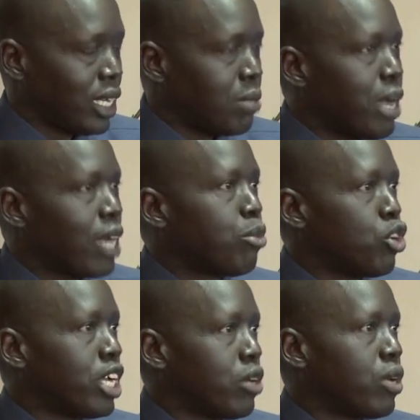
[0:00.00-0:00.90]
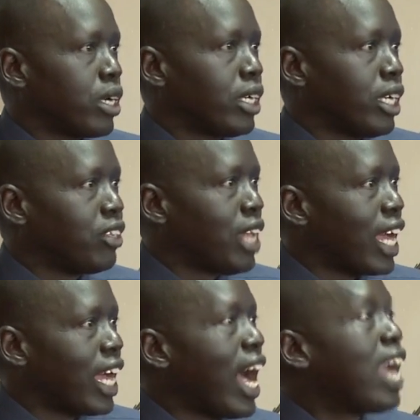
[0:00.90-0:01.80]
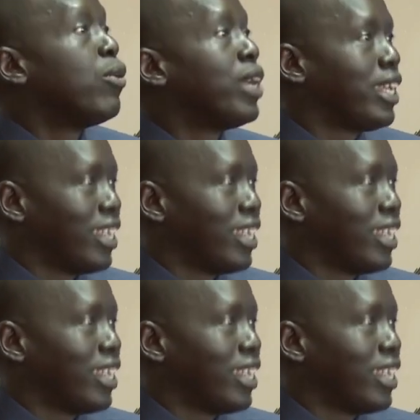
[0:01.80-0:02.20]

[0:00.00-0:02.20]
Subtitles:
A backbone network is like a highway.